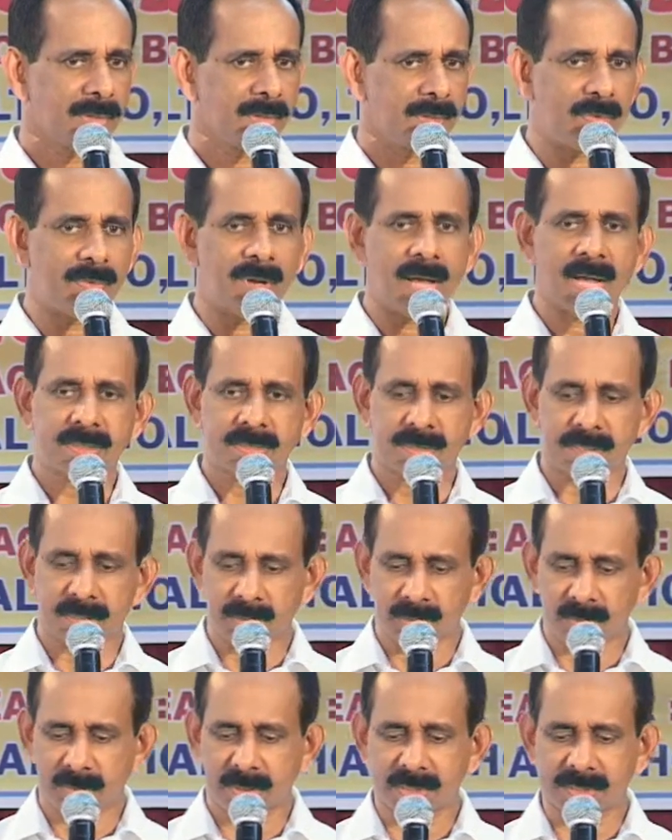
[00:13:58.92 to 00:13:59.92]
You ask the,
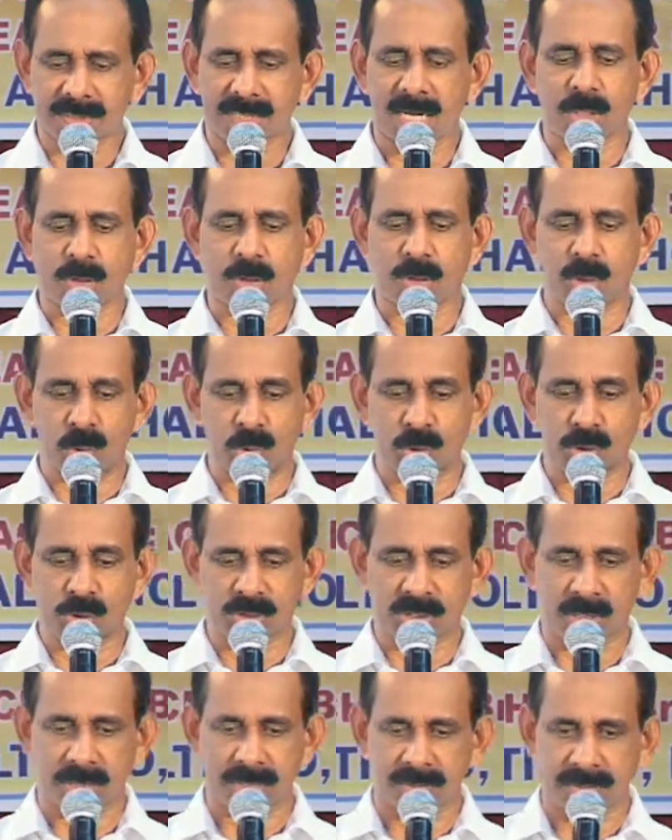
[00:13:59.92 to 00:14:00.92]
your child to do
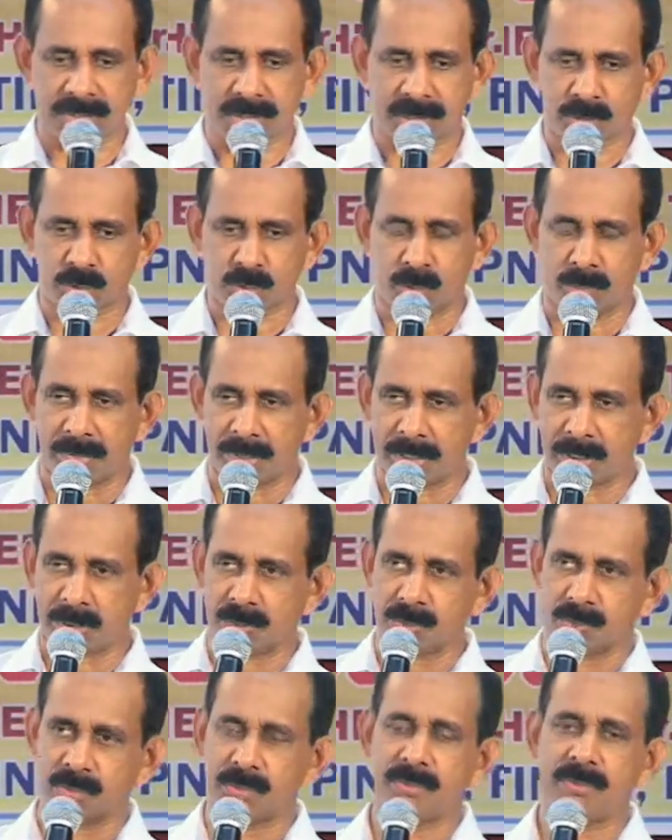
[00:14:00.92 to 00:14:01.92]
something to obey
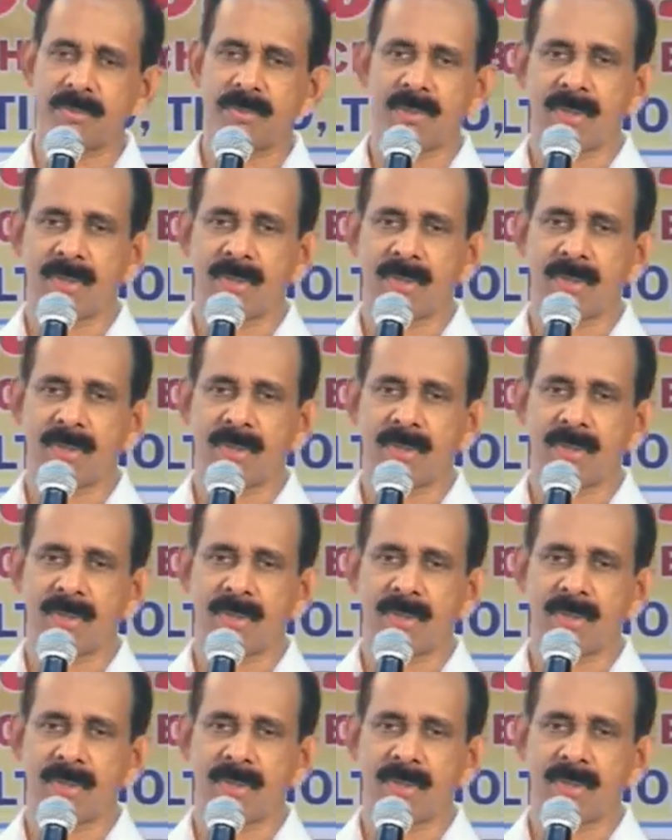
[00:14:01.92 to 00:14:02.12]
you.